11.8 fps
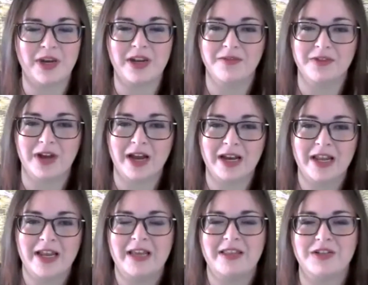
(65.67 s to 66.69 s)
If not,
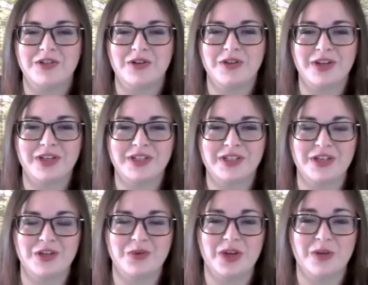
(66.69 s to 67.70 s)
these are things that
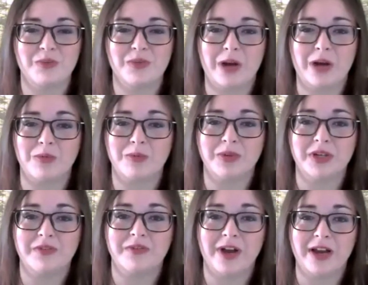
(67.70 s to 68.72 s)
you can
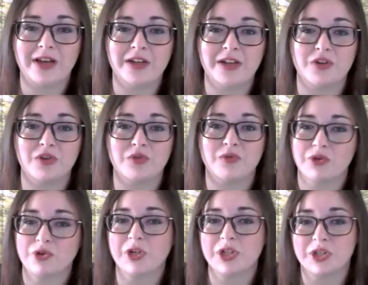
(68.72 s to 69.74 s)
probably find in your
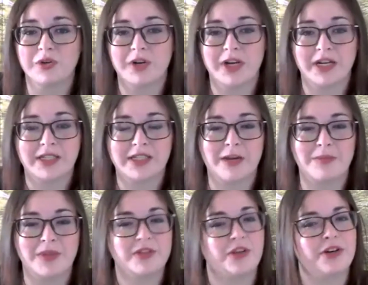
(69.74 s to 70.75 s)
grocery store next time.
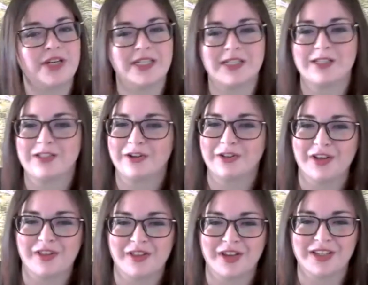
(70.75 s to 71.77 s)
These aren't necessarily
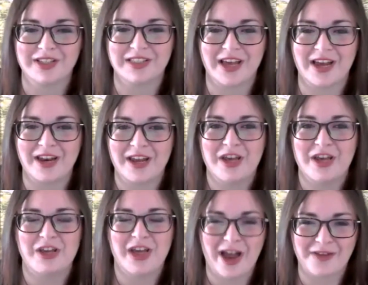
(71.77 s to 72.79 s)
things that
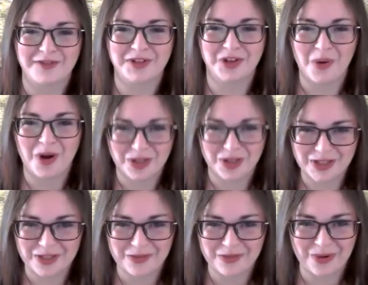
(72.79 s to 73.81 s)
you have to go hunting
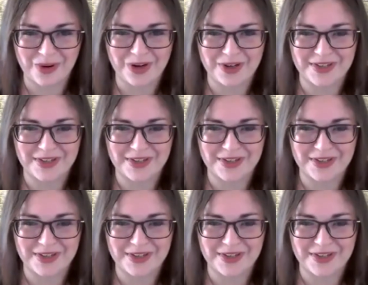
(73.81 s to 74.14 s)
for.